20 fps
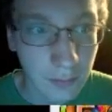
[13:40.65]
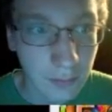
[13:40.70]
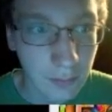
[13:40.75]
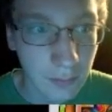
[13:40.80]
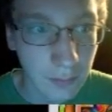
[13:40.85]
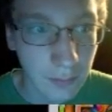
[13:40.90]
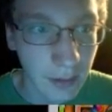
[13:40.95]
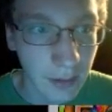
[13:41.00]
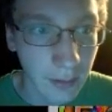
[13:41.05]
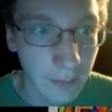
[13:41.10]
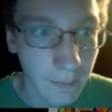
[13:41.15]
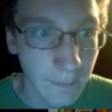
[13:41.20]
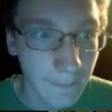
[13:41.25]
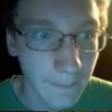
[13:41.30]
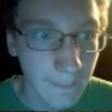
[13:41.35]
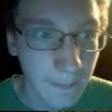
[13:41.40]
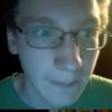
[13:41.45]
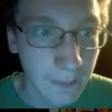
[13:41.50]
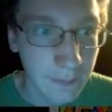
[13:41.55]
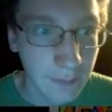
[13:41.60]
Yeah,
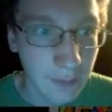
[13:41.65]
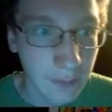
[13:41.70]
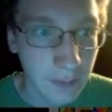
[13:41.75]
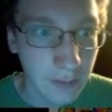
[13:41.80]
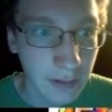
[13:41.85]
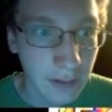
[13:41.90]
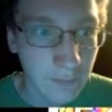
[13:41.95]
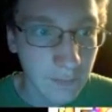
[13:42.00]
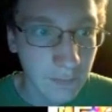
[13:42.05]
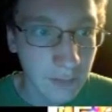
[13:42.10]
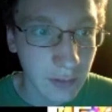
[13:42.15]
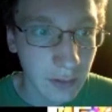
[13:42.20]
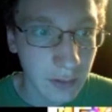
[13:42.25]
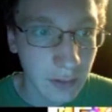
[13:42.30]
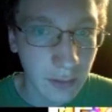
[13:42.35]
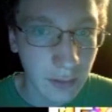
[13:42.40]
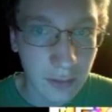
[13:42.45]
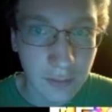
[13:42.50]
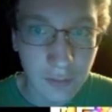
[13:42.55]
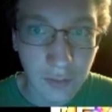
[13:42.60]
so you can have it
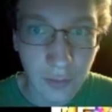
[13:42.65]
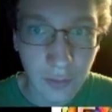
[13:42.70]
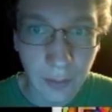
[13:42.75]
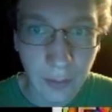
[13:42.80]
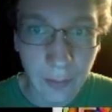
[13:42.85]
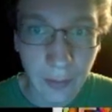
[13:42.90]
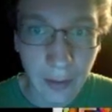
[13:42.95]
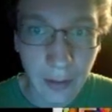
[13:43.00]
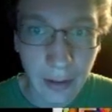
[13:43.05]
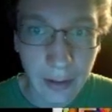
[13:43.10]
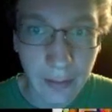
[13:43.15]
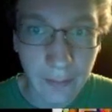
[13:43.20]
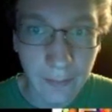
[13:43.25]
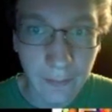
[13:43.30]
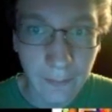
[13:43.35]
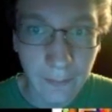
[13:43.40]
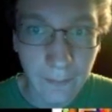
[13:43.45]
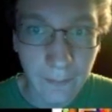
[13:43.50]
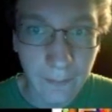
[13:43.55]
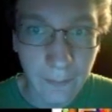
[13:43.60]
darker or super bright.
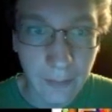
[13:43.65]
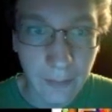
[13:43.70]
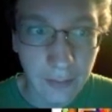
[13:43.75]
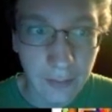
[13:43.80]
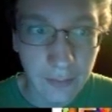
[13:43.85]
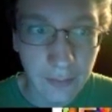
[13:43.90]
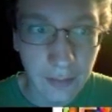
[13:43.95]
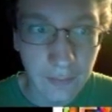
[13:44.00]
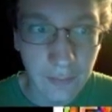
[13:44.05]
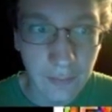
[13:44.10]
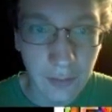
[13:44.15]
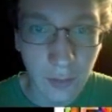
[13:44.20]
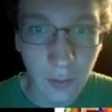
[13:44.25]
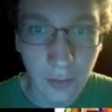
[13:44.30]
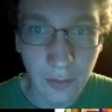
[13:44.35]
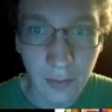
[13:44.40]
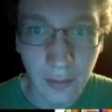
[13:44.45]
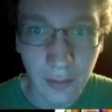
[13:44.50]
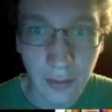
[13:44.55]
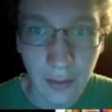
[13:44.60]
I'll just have it
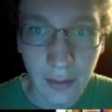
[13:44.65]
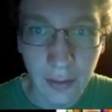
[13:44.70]
normal.